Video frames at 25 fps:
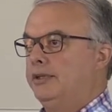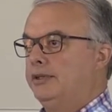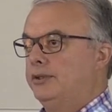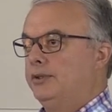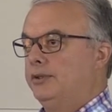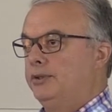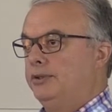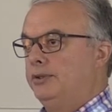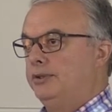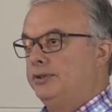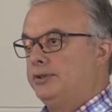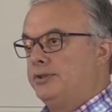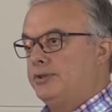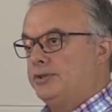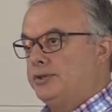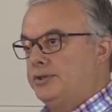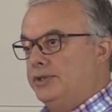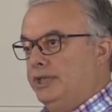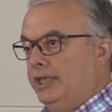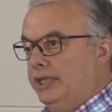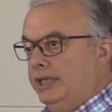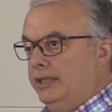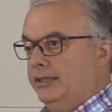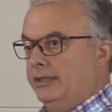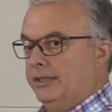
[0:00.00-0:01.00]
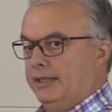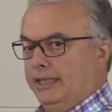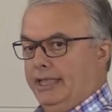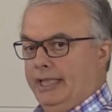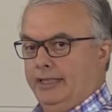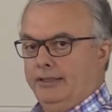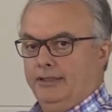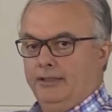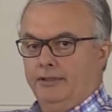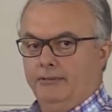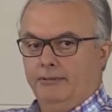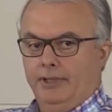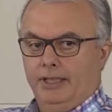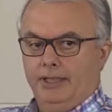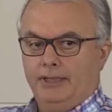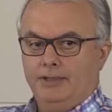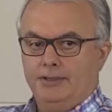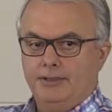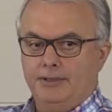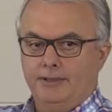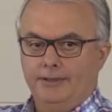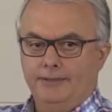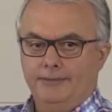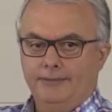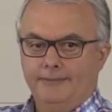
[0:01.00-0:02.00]
to stick to that
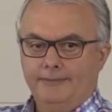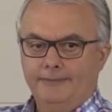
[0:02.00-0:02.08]
direction.